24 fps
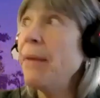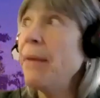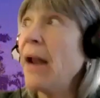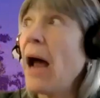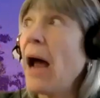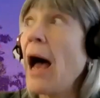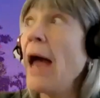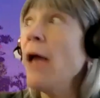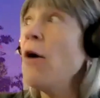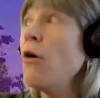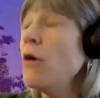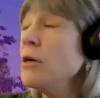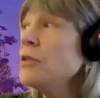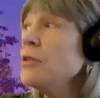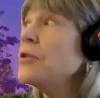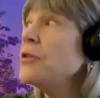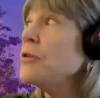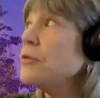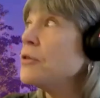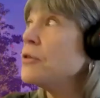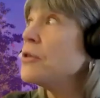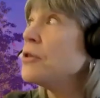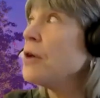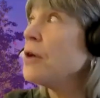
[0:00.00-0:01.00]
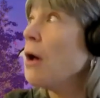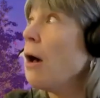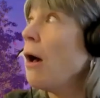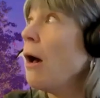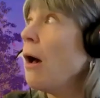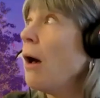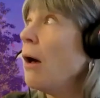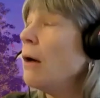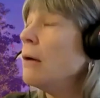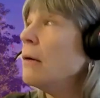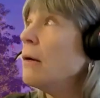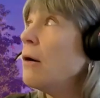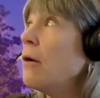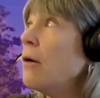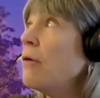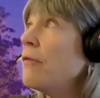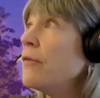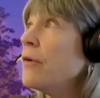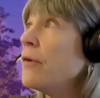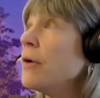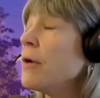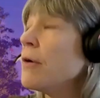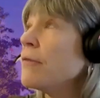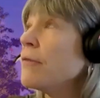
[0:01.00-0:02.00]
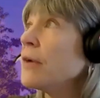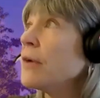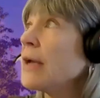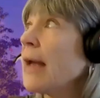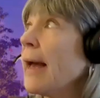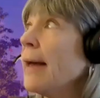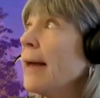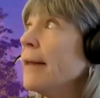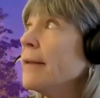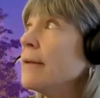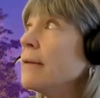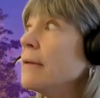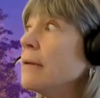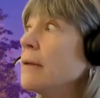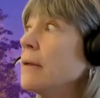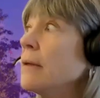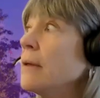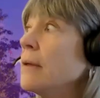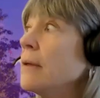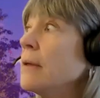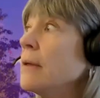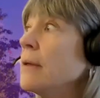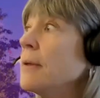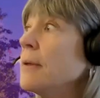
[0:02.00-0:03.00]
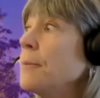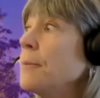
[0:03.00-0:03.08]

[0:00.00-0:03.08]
But I also saw over and over again,